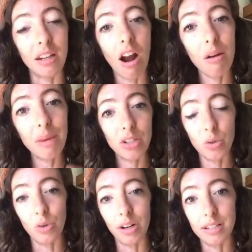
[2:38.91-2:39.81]
Our
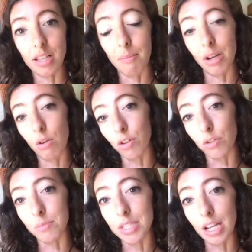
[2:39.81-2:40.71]
mentor is coming over
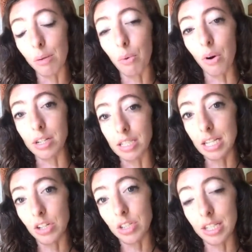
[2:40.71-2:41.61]
from Singapore to
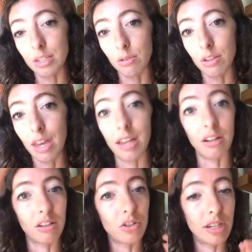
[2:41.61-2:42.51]
teach this, and
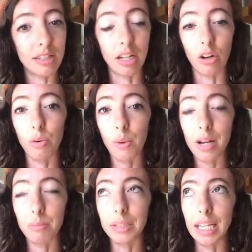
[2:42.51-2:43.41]
she is an
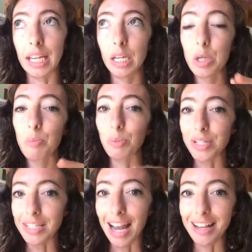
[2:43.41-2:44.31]
incredibly
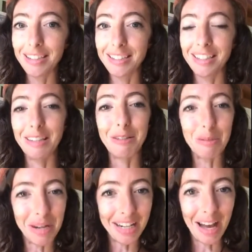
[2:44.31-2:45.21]
precise, used to
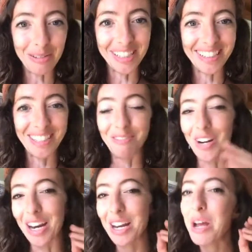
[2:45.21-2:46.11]
be an accountant, so
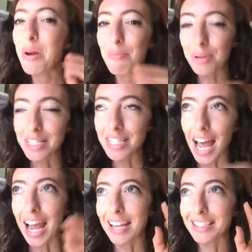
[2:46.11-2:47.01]
very
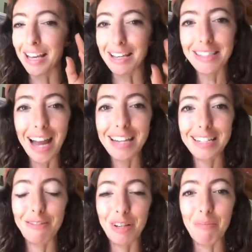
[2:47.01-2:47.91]
precise,
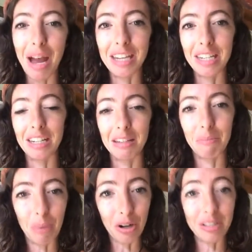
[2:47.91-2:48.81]
scientific-minded
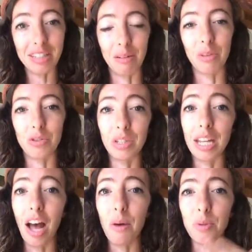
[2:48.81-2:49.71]
person, which really
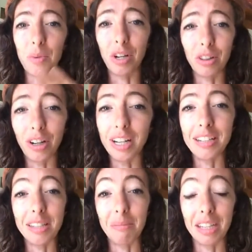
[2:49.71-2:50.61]
helps when you're learning
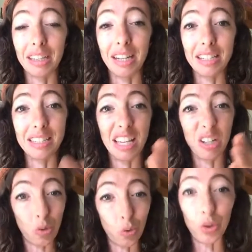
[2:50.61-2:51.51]
something that is a
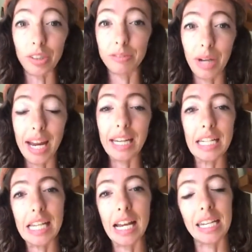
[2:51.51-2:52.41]
tool, right, and a
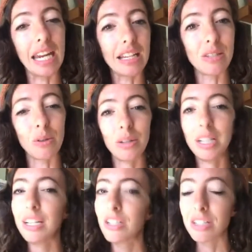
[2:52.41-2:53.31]
technique. So
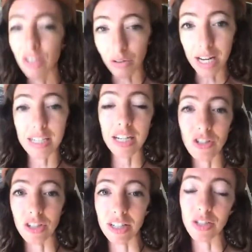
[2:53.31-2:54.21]
she's a great
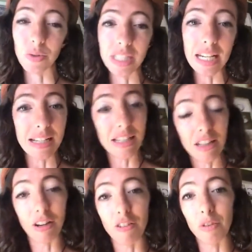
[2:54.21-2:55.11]
teacher. It's really easy to
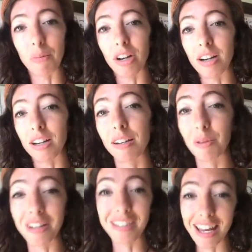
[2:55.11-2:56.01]
learn from her. We're
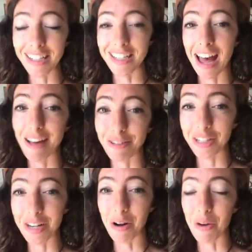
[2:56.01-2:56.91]
excited to have her
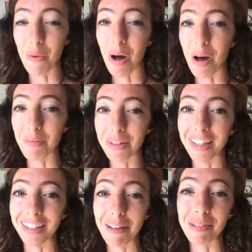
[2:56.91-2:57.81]
here on Guam,
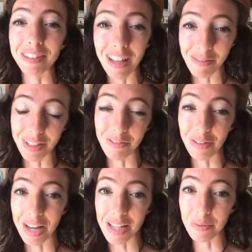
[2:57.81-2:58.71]
and I would love it if you
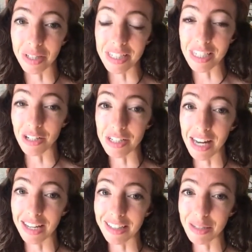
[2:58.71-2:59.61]
guys would consider
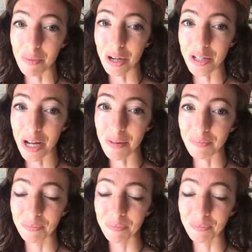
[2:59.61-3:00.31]
taking this workshop.